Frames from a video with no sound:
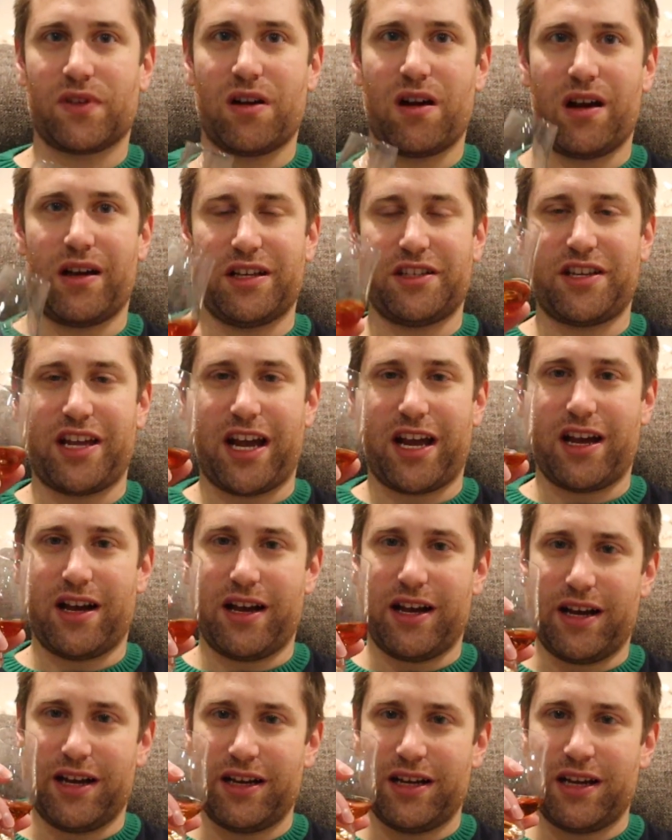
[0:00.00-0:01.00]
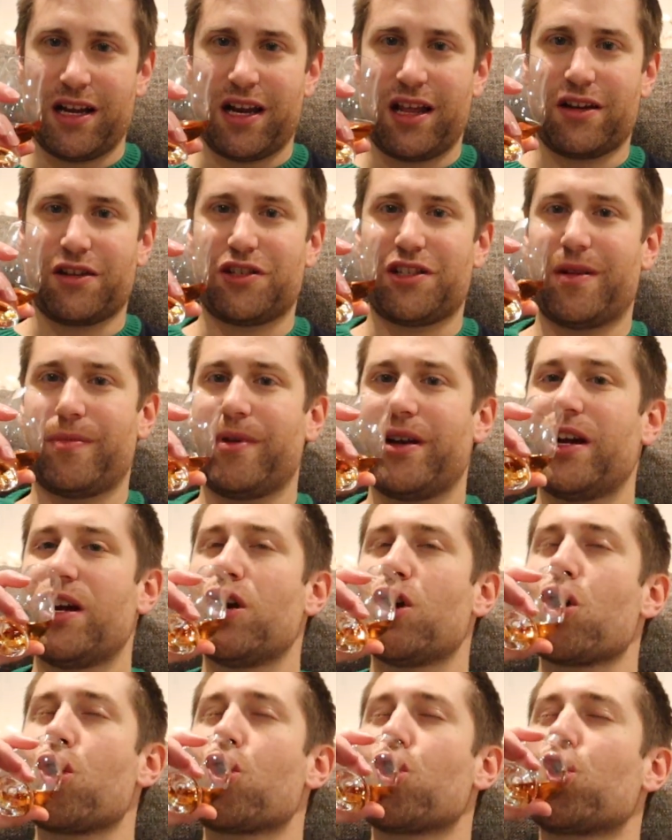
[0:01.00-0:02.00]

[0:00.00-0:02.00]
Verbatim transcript: All right, let's take a, another sip here.